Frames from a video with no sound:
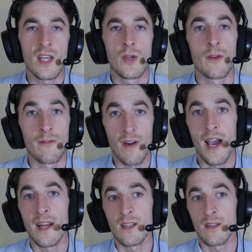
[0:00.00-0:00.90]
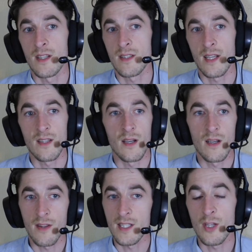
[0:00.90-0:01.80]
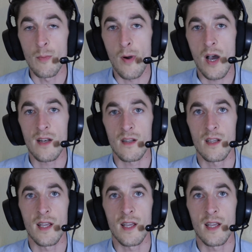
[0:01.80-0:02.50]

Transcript: you can find the thing that you bought,